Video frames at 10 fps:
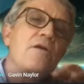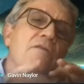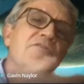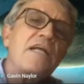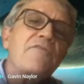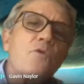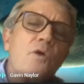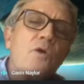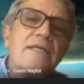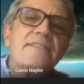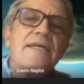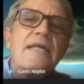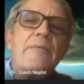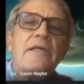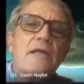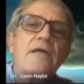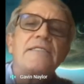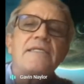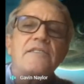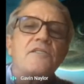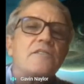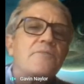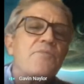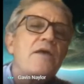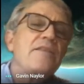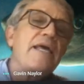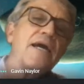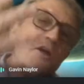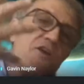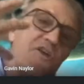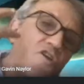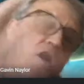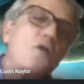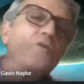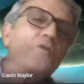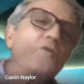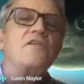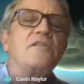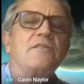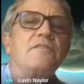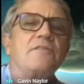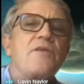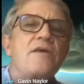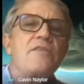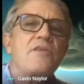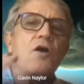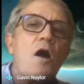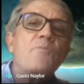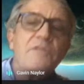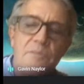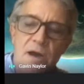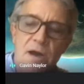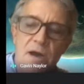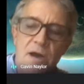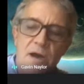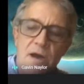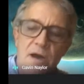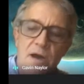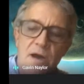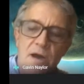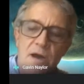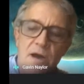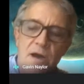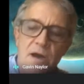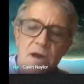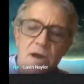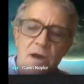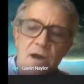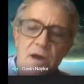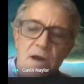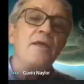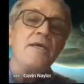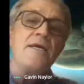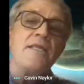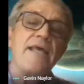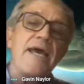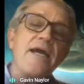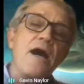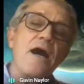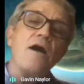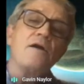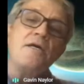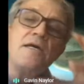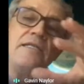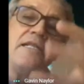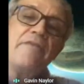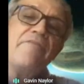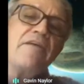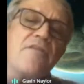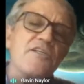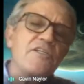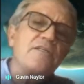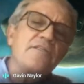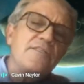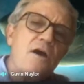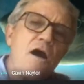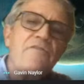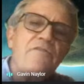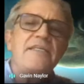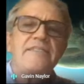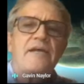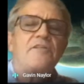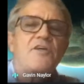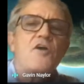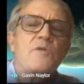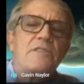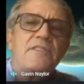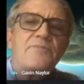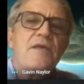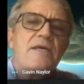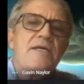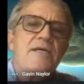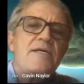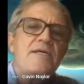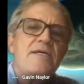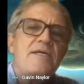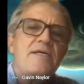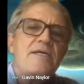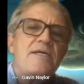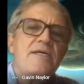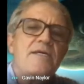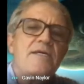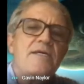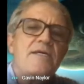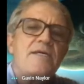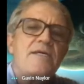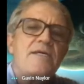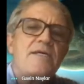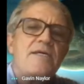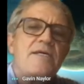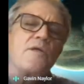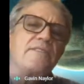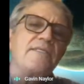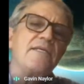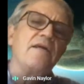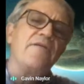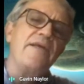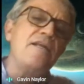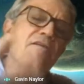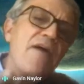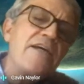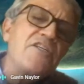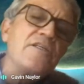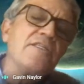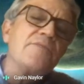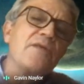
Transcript: of self-organized dynamical architectures. They are not structures that are optimized by natural selection. They are living versions of these teratomas. They are peculiar consequences that are innovations